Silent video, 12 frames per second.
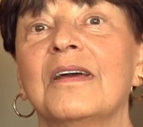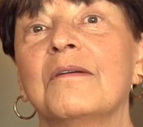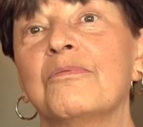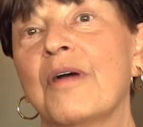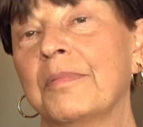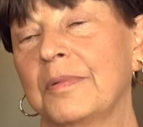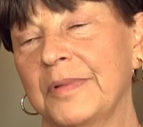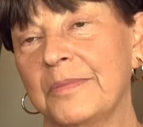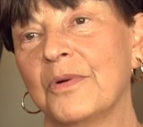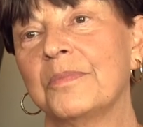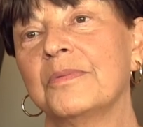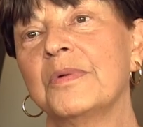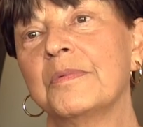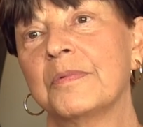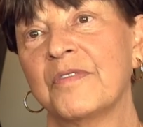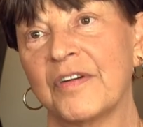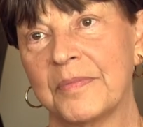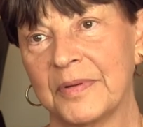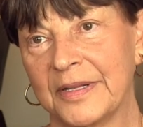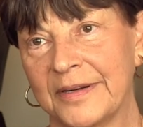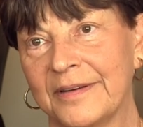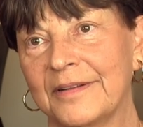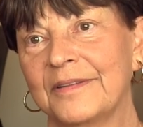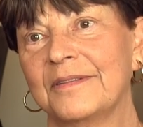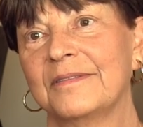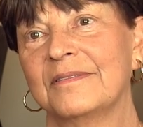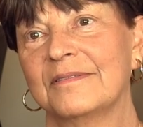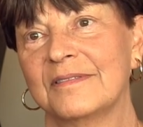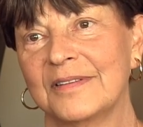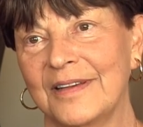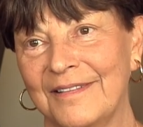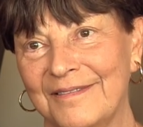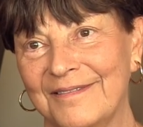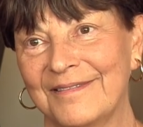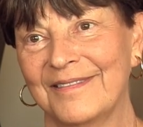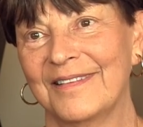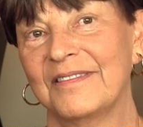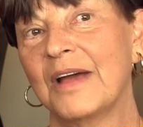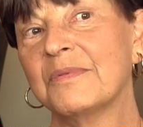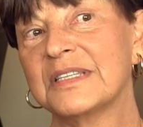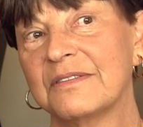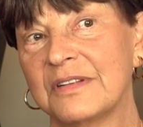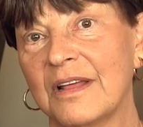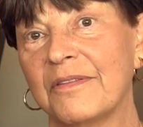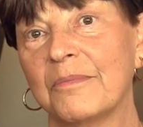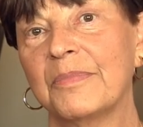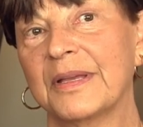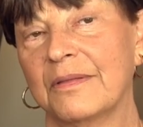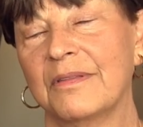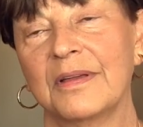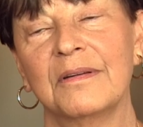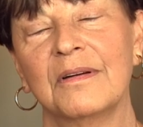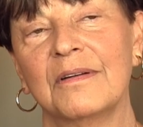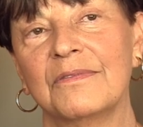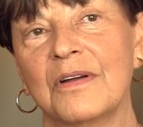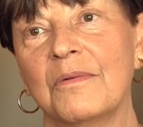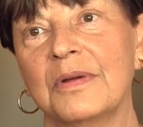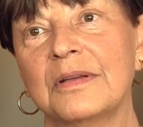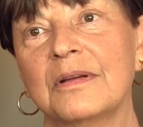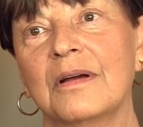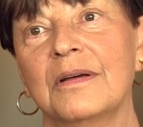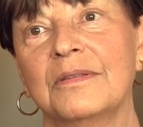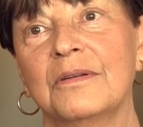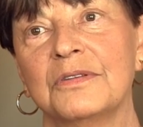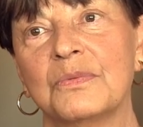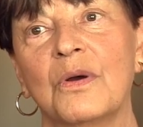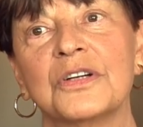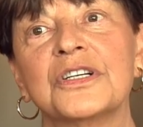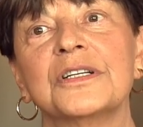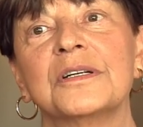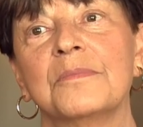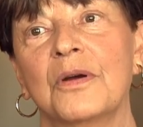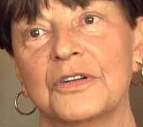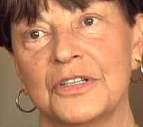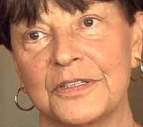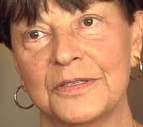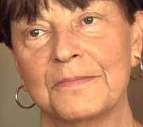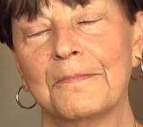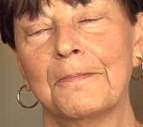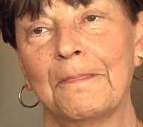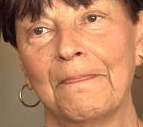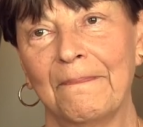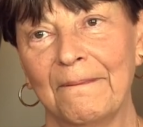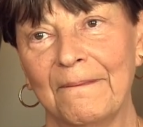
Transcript: Uh, probably more. We were very political. Yeah, that was another big thing of going on those Washington marches. Yeah.